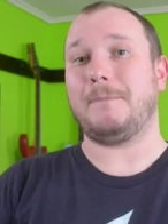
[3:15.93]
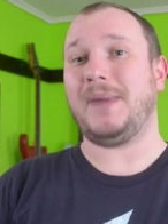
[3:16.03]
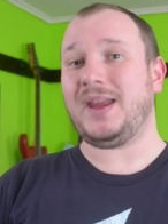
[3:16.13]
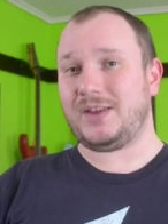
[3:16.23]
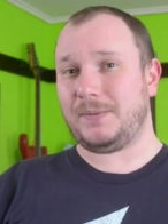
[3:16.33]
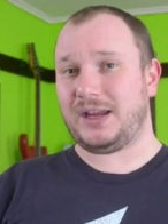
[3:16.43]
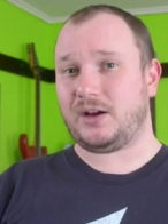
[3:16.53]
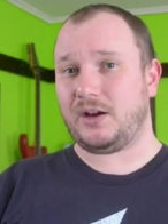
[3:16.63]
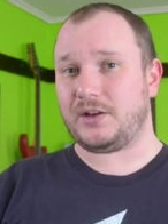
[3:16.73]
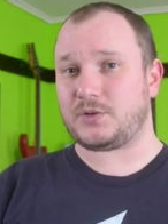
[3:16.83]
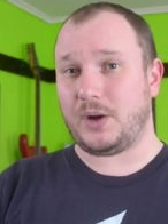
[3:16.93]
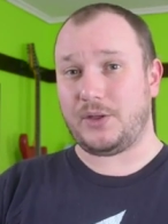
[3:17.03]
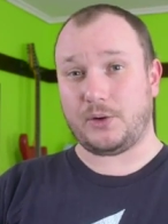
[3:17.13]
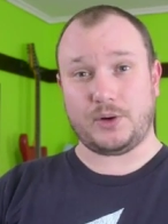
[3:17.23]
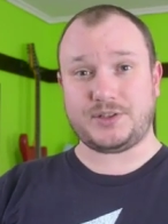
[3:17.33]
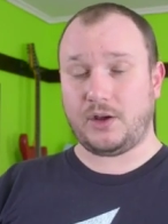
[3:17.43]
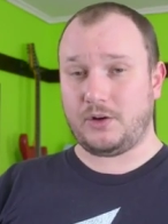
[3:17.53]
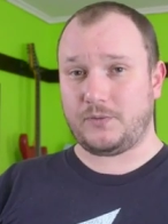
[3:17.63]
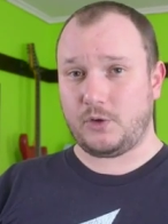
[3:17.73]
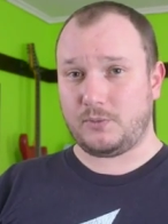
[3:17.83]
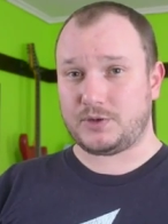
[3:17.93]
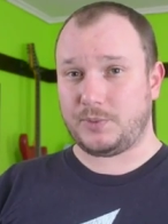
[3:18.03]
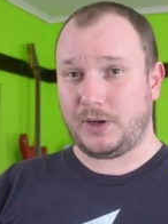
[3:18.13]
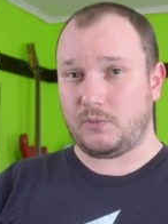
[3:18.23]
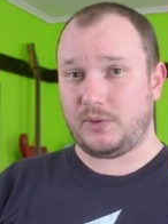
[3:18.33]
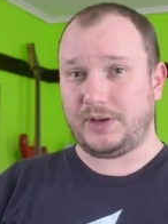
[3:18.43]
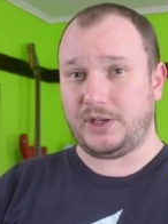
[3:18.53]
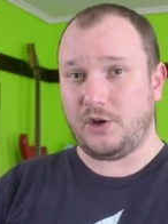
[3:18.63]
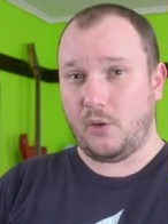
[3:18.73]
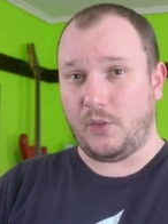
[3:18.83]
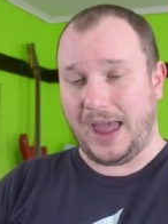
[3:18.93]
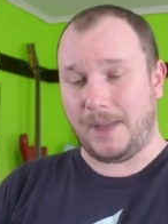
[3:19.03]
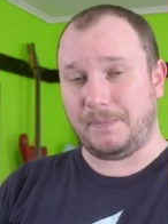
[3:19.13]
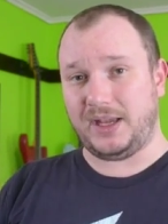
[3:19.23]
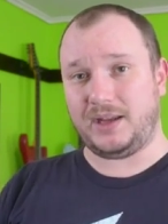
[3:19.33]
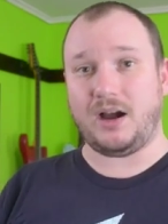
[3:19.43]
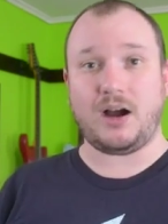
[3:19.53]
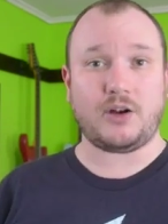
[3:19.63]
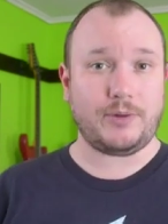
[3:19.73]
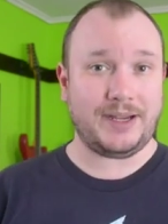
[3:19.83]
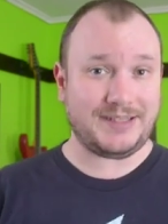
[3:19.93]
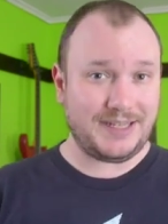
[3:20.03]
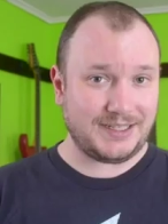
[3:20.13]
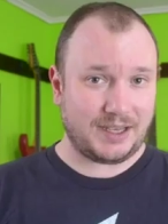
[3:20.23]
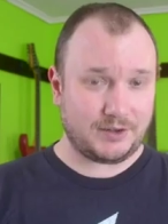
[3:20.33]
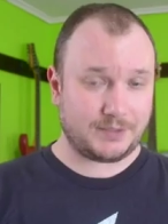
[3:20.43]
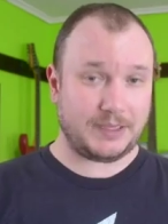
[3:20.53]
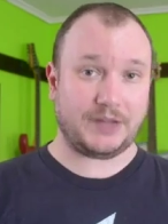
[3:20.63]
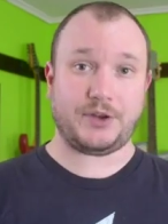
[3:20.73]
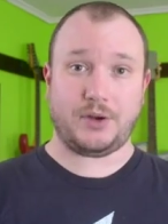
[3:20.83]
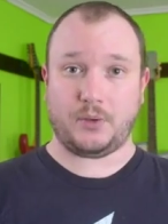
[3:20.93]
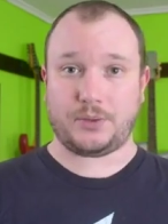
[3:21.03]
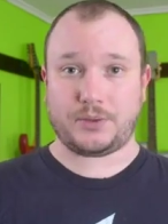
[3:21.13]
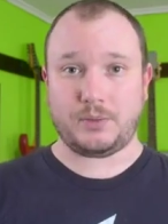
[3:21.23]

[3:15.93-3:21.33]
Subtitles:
mainly because while there are a ton of rumors, we don't really know that many concrete details about the Note